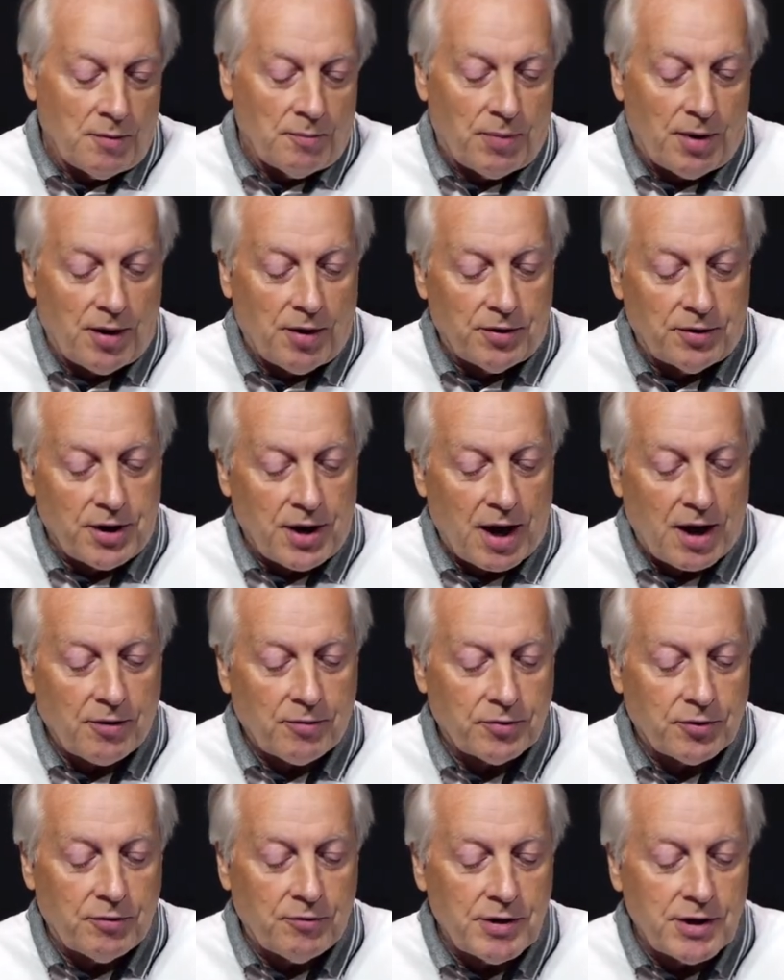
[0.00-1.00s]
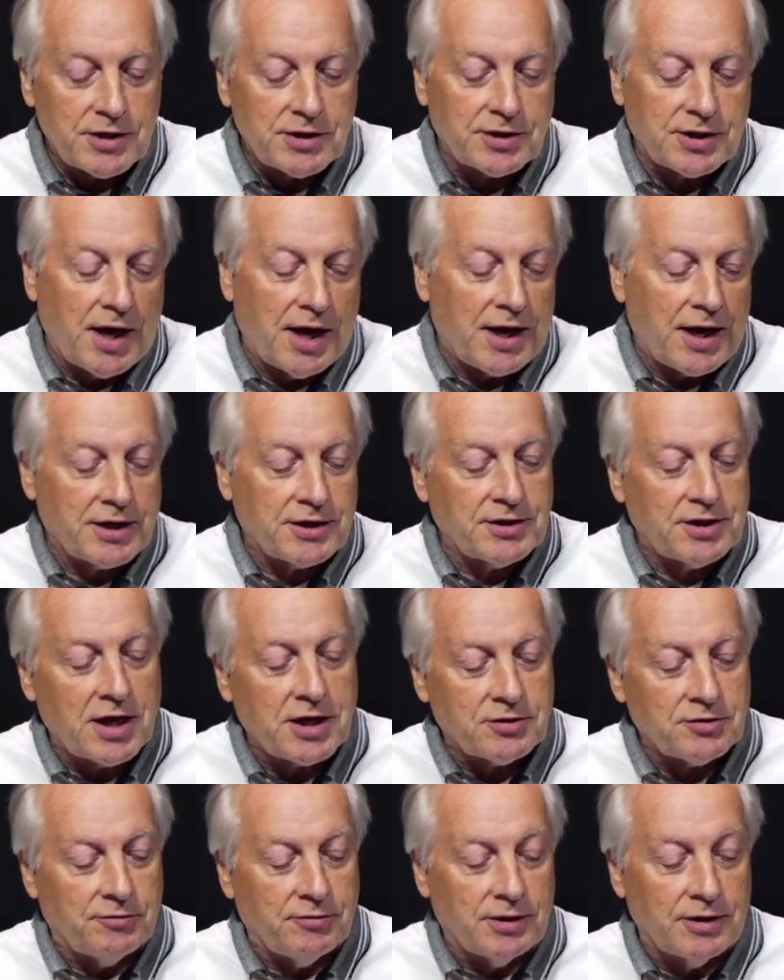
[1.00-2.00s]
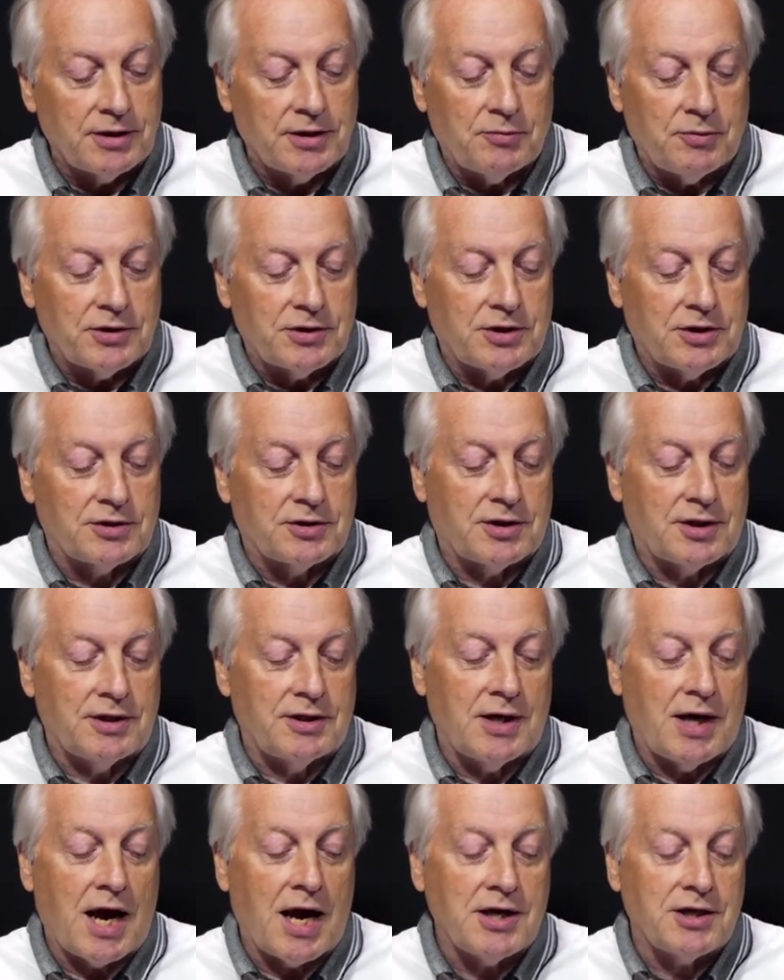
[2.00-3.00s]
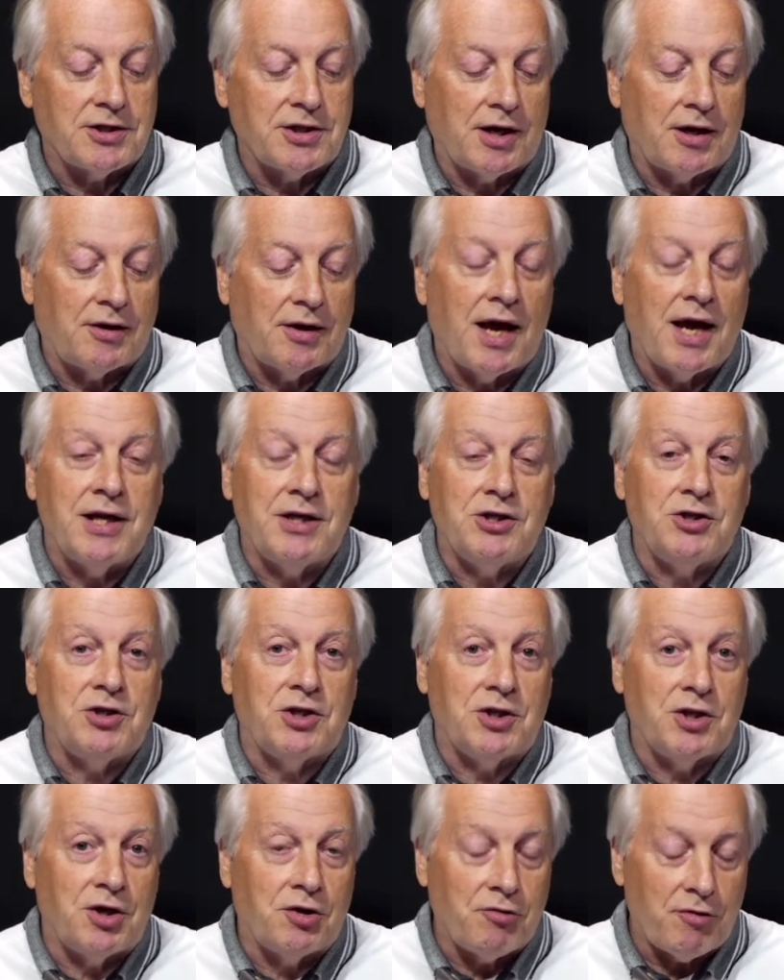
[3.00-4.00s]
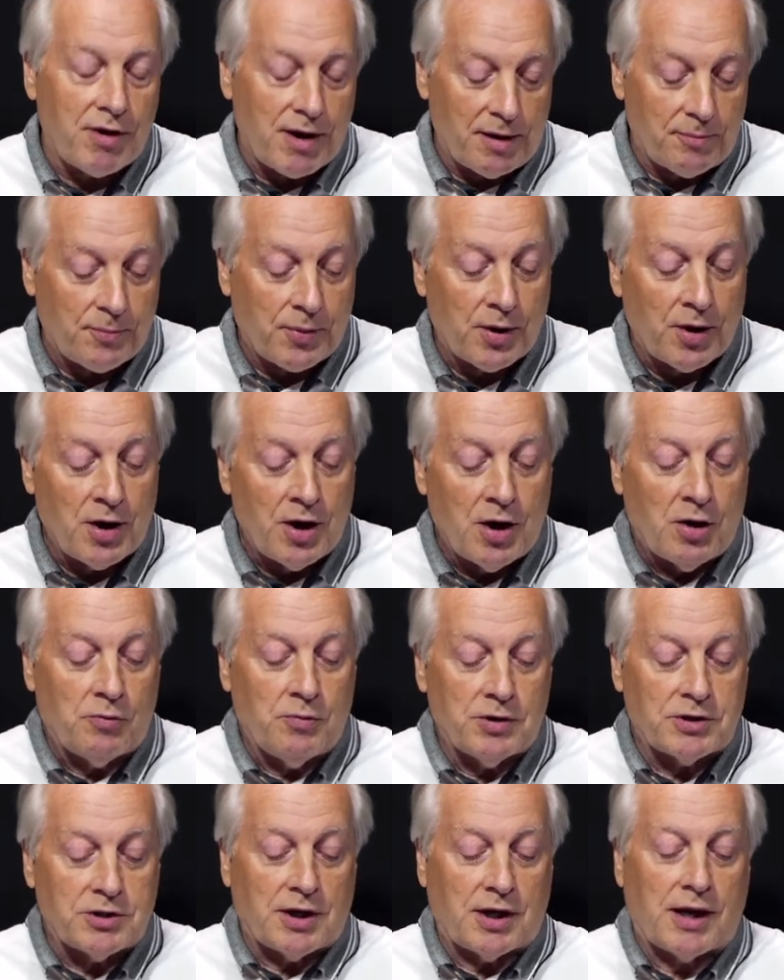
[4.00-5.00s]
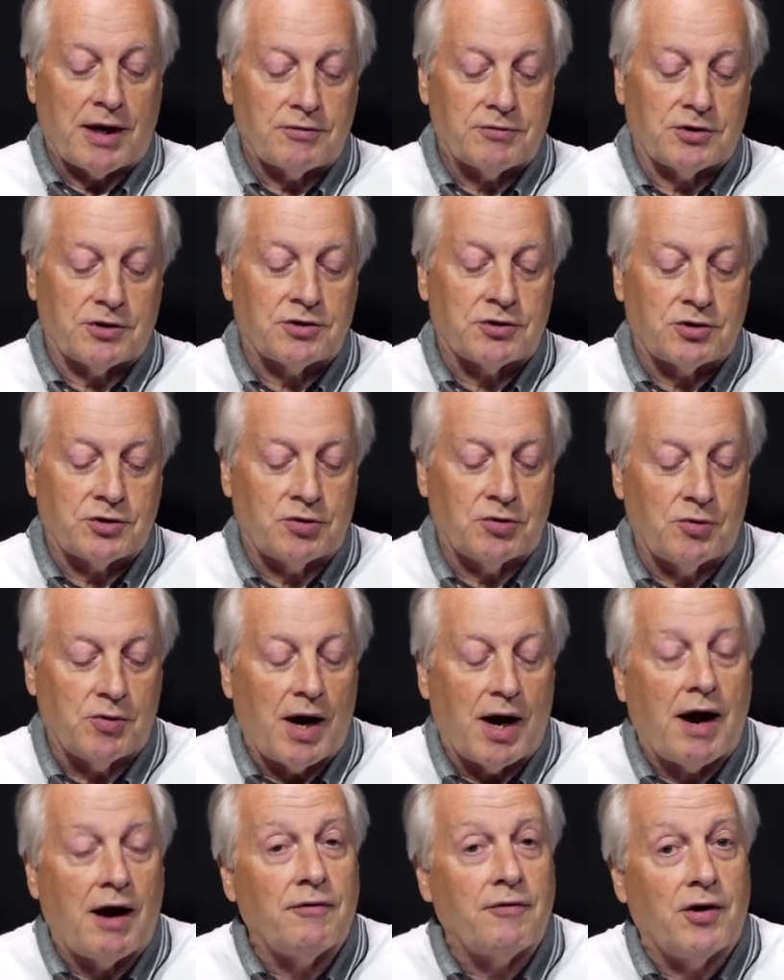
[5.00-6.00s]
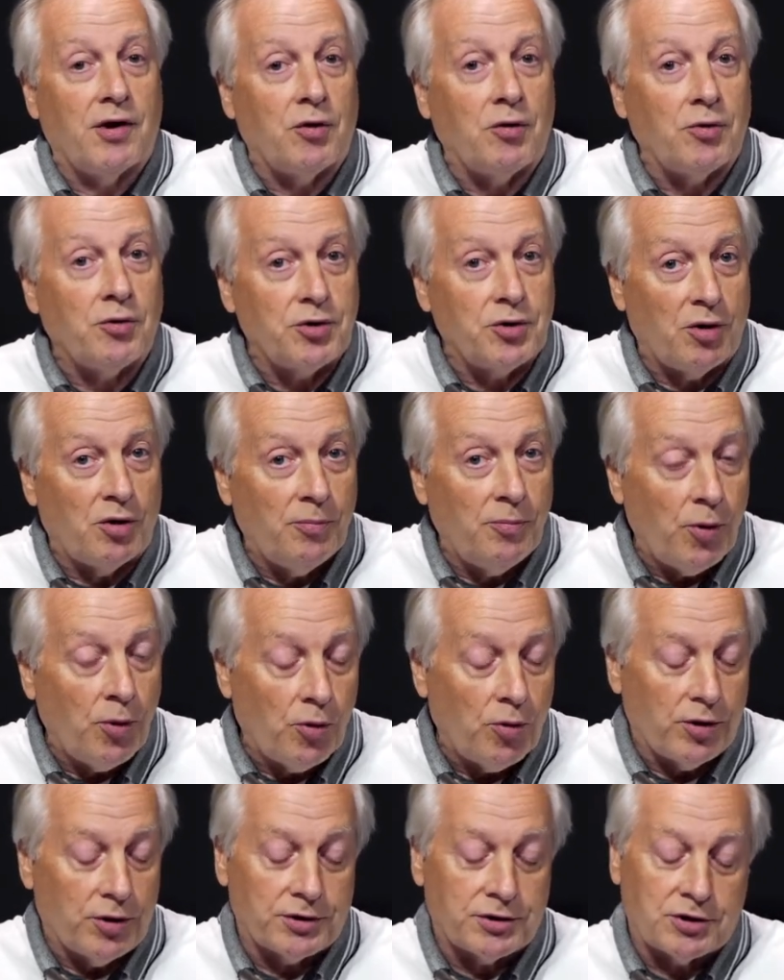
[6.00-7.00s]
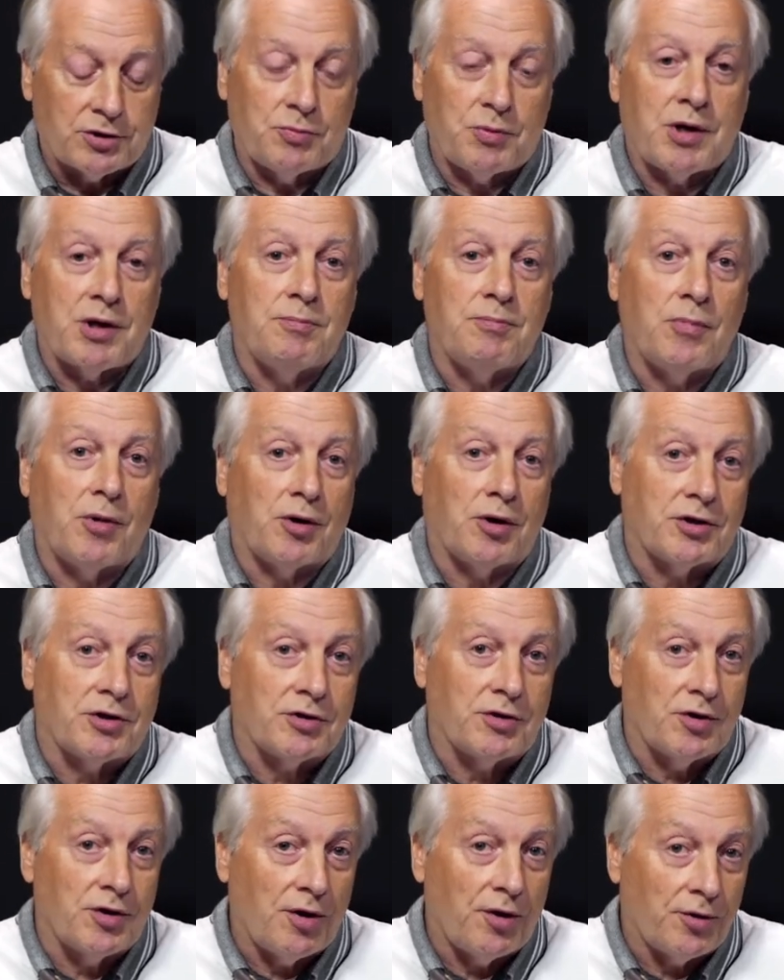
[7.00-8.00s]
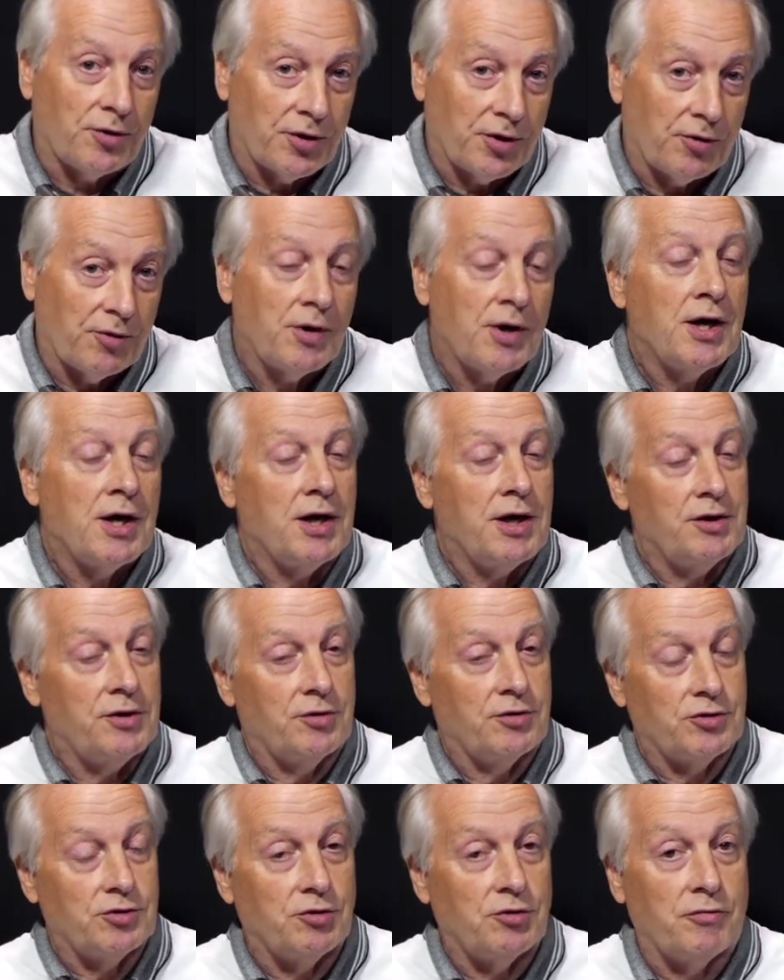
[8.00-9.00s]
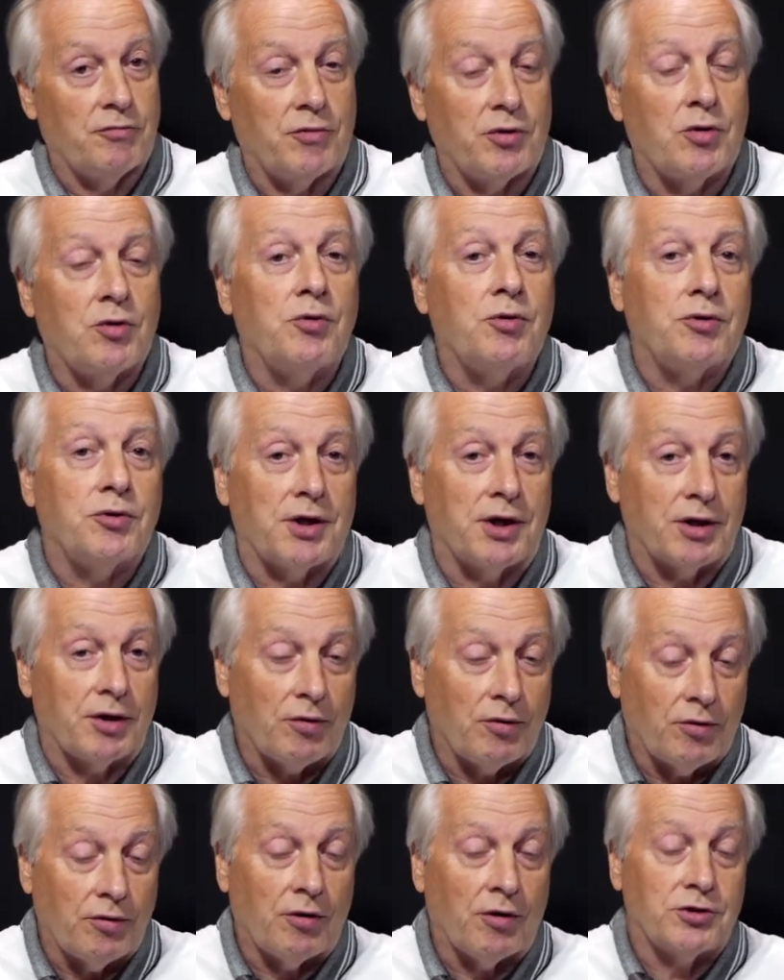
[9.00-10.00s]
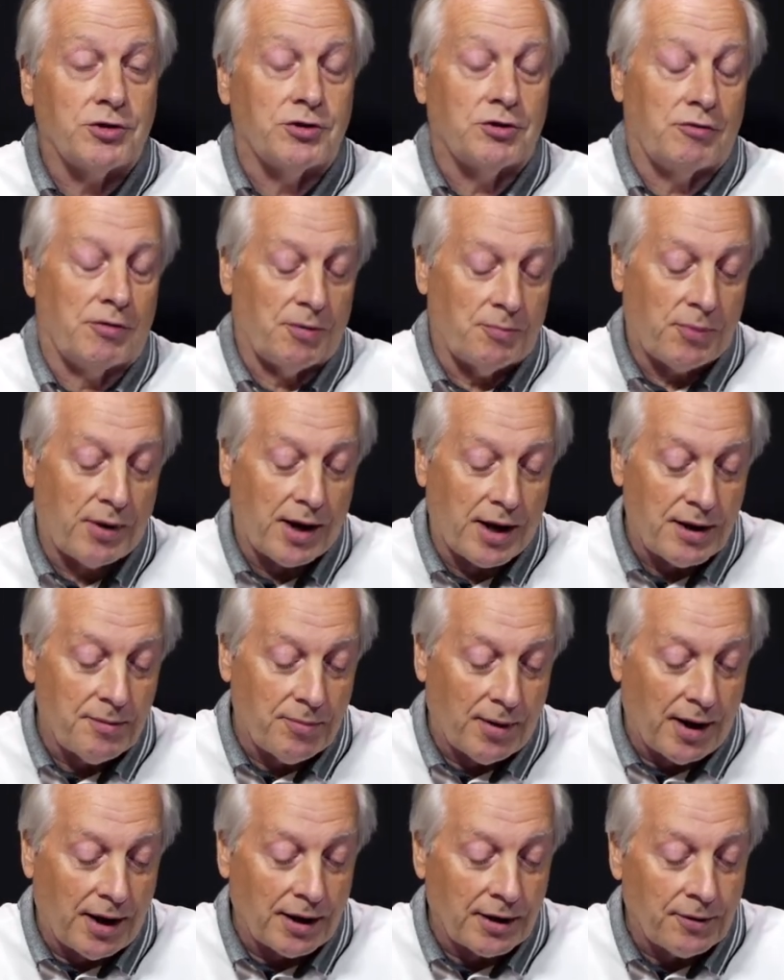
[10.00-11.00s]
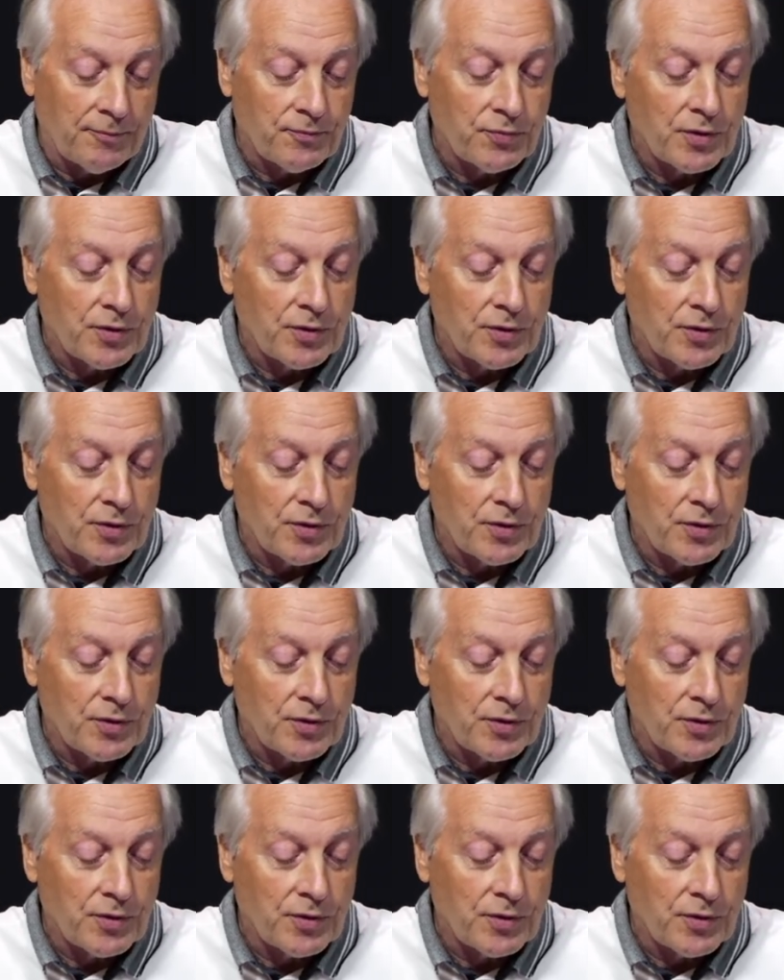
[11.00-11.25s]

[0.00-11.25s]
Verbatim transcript: But now there is an accessory, which is the HLD-8G grip, which allows us to have an audio port so we can monitor the audio either during recording or during playback.